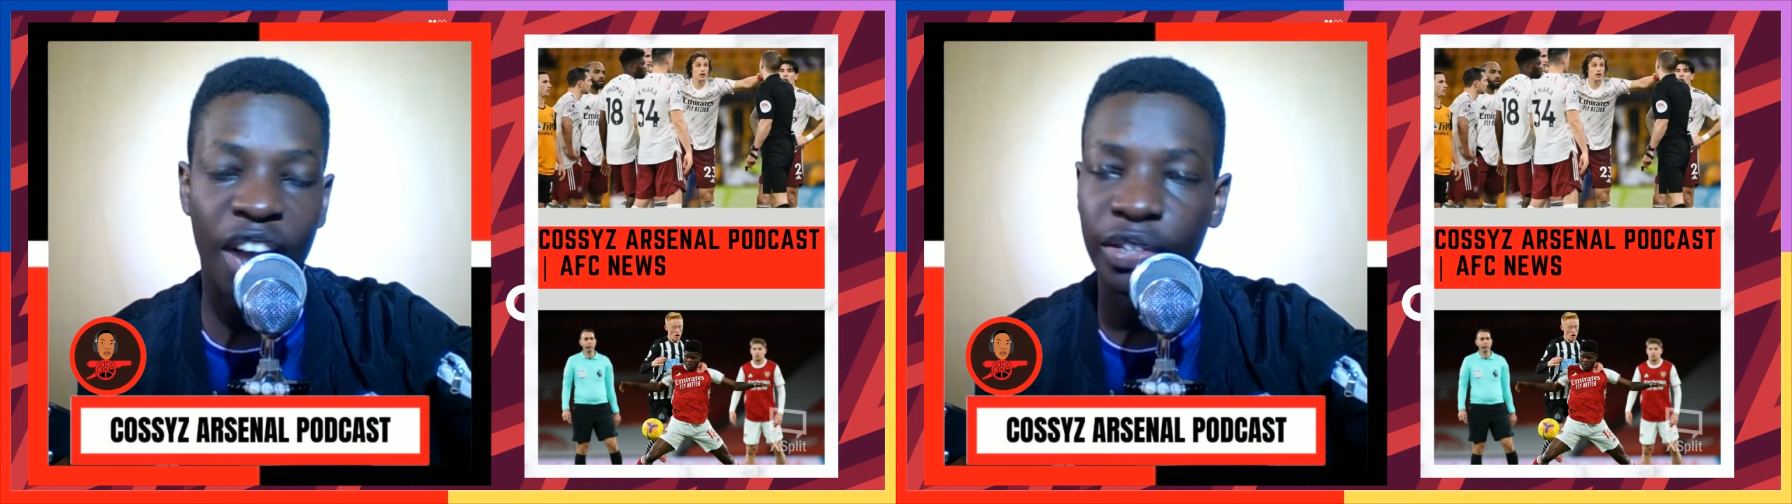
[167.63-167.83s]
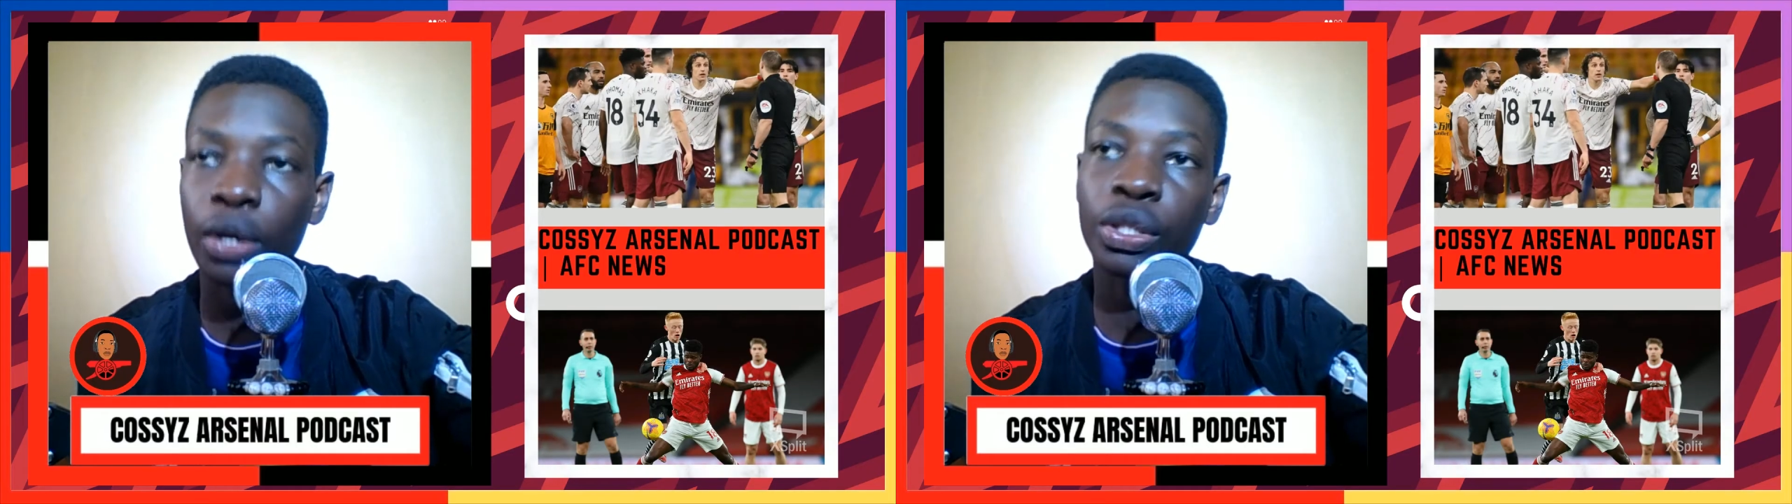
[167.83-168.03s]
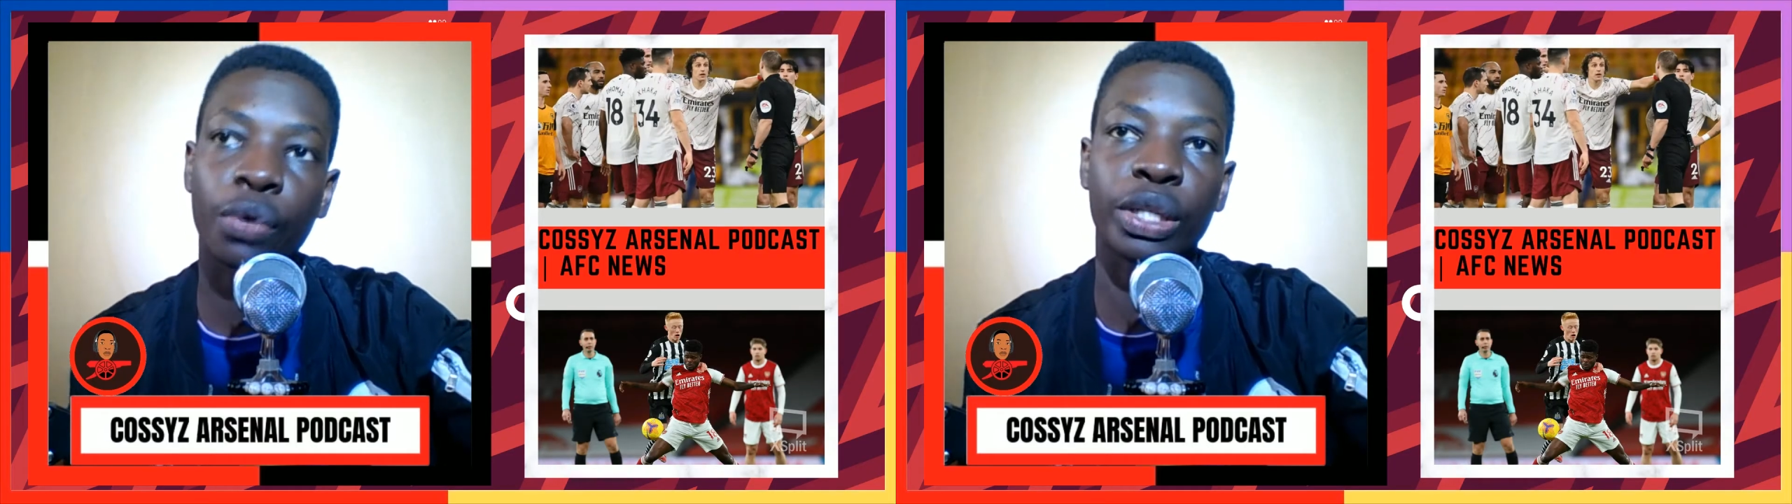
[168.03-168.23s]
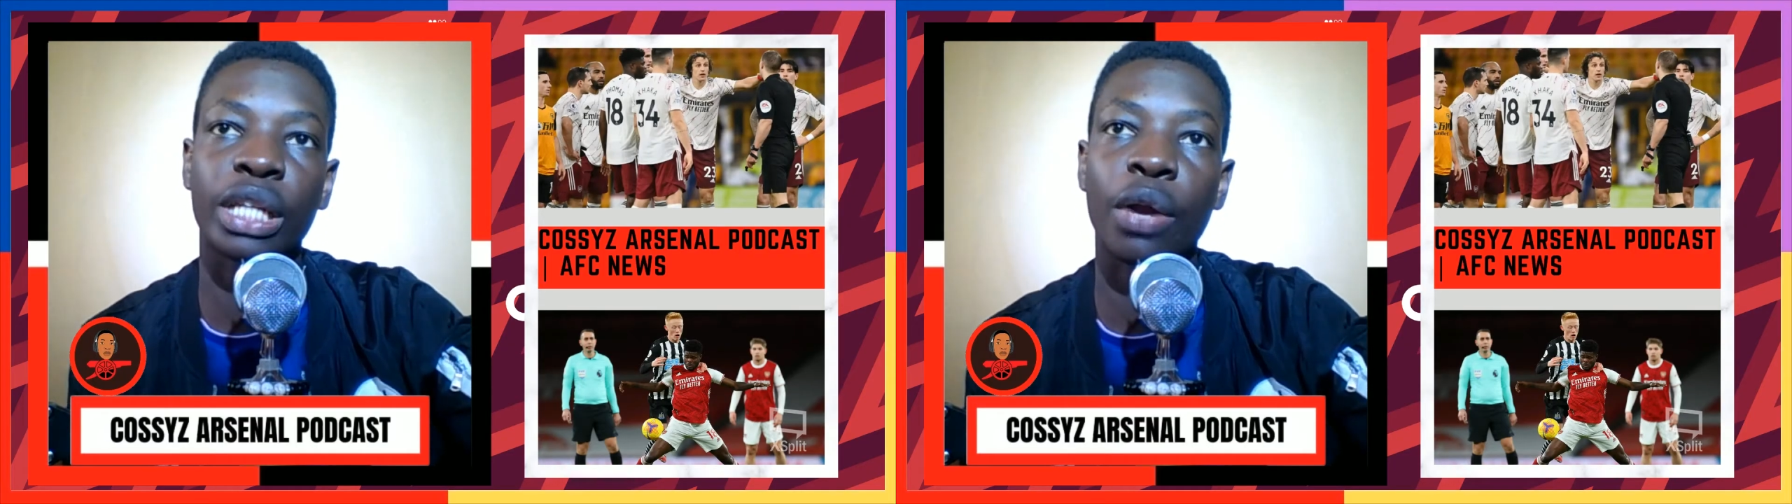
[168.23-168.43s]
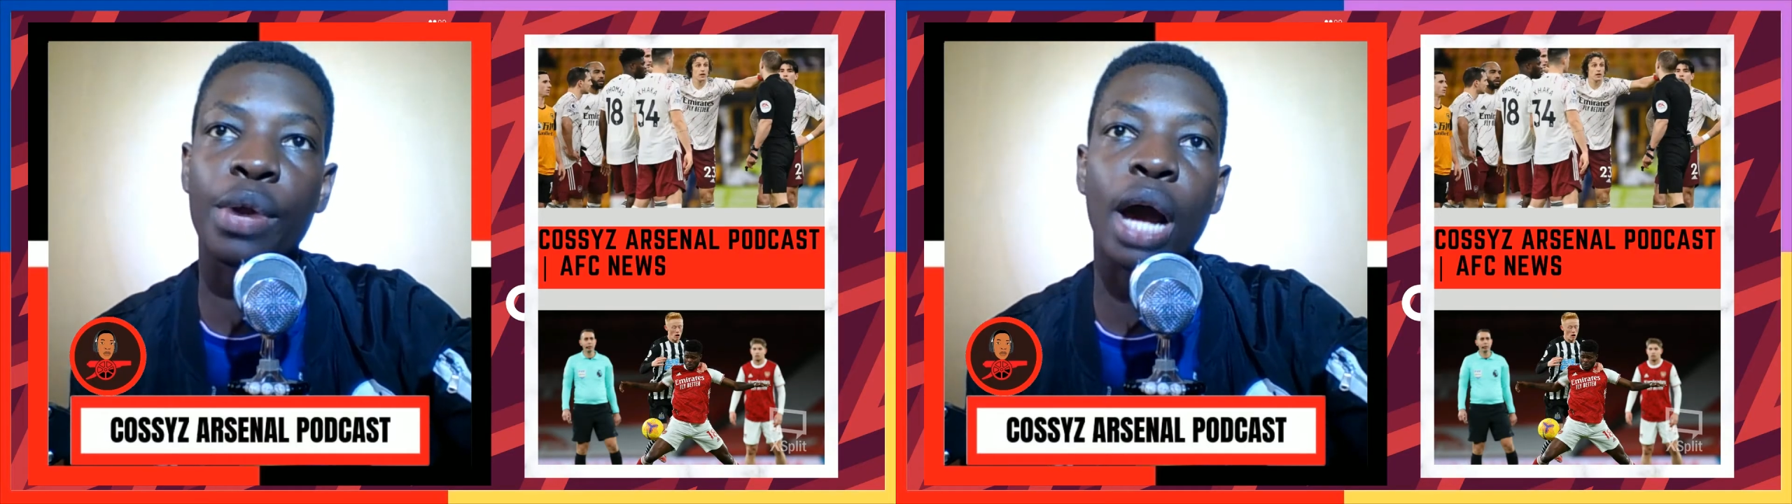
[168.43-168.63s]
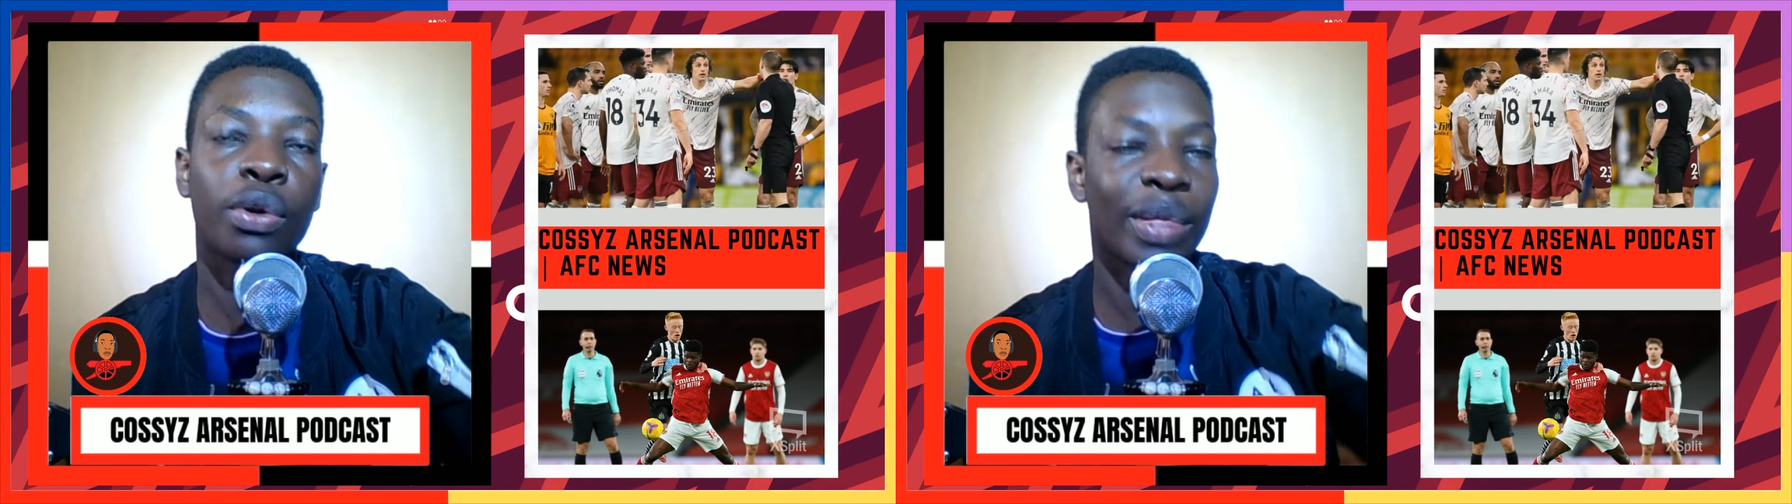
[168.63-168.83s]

After losing Cristiano Ronaldo,